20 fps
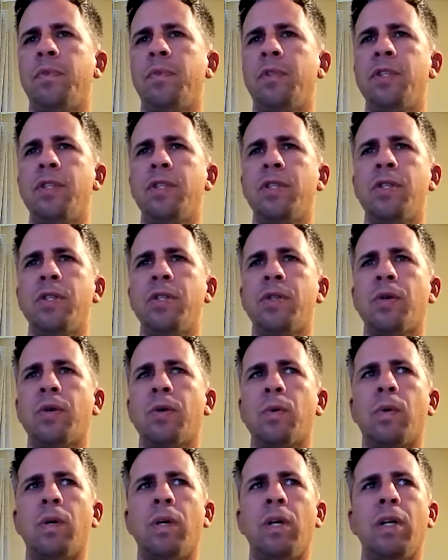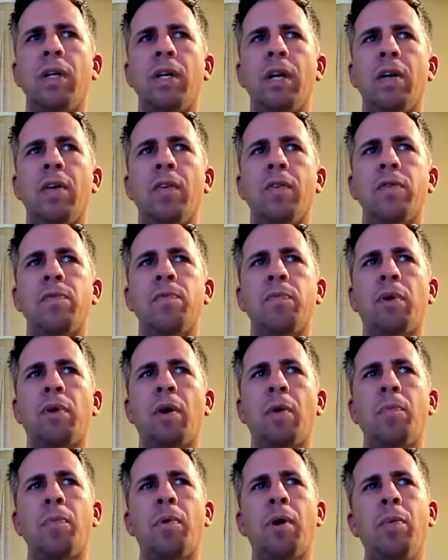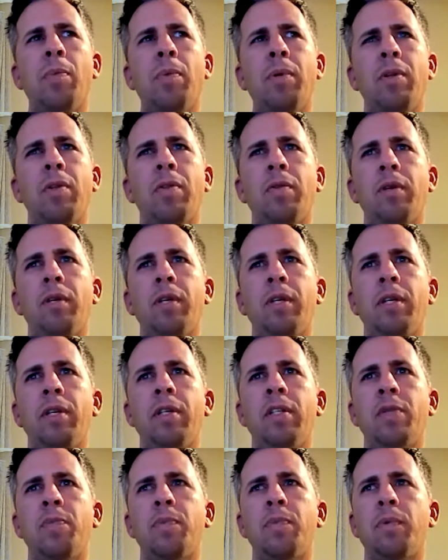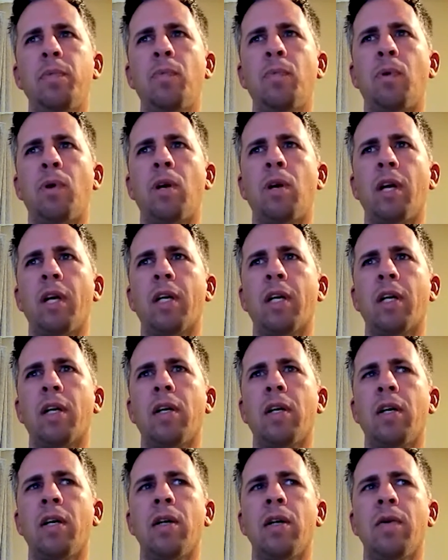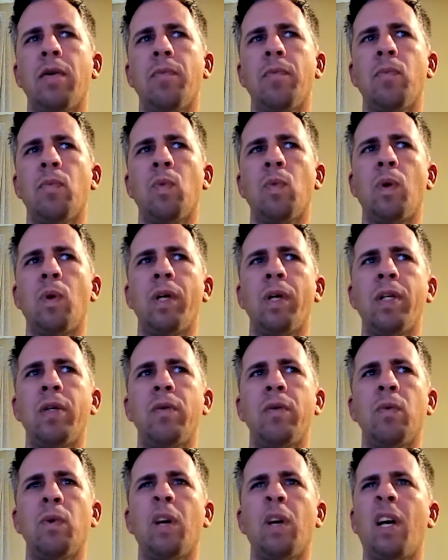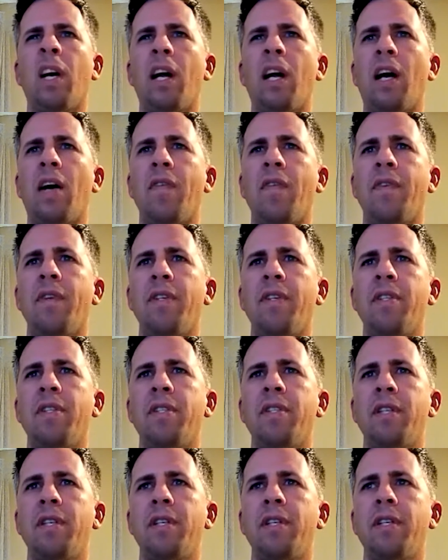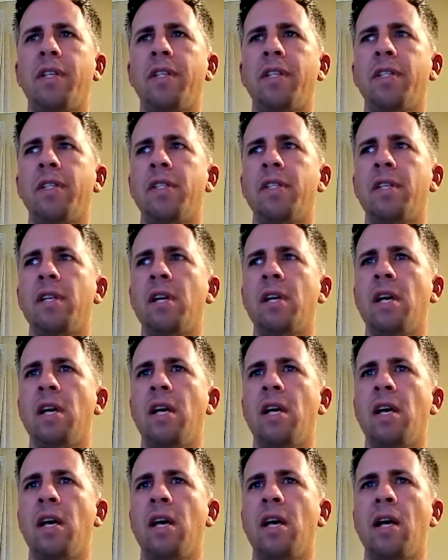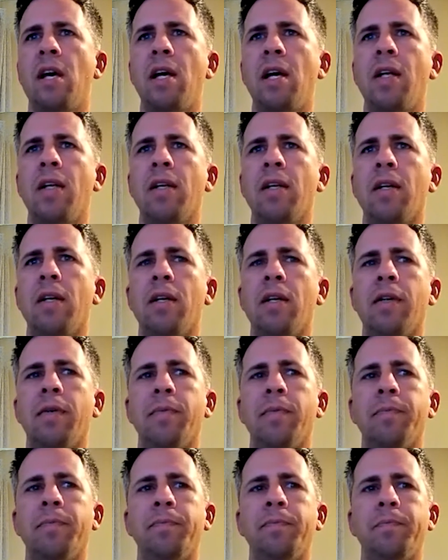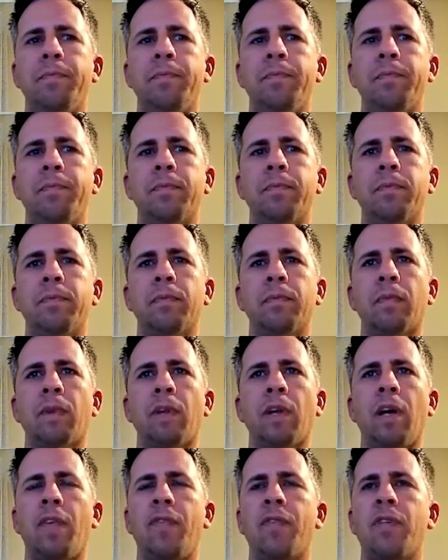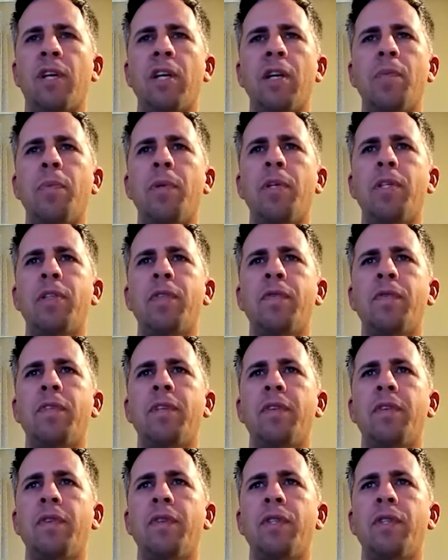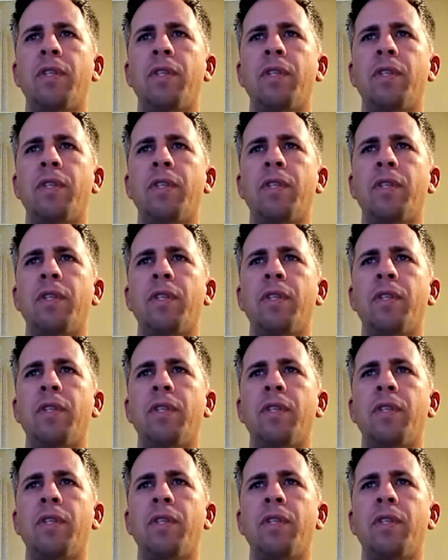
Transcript: just a short while now, probably 3 years, but more like one and a half years serious. And I've tried a bunch of different